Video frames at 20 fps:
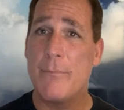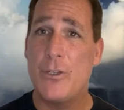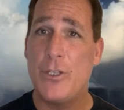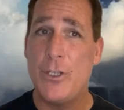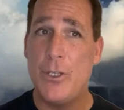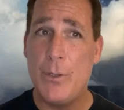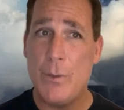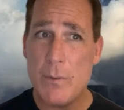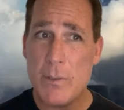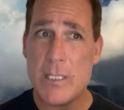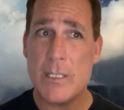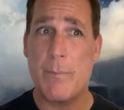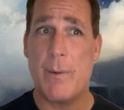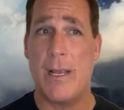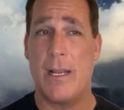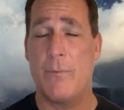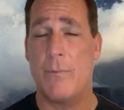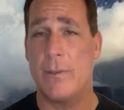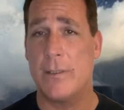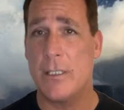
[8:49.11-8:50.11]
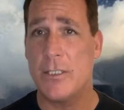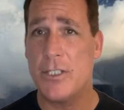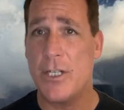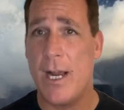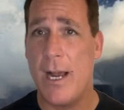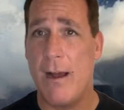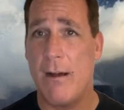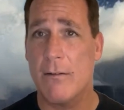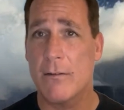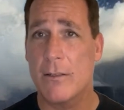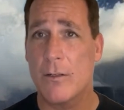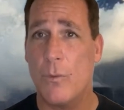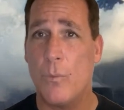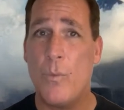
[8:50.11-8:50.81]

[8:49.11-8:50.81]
you spend with the child,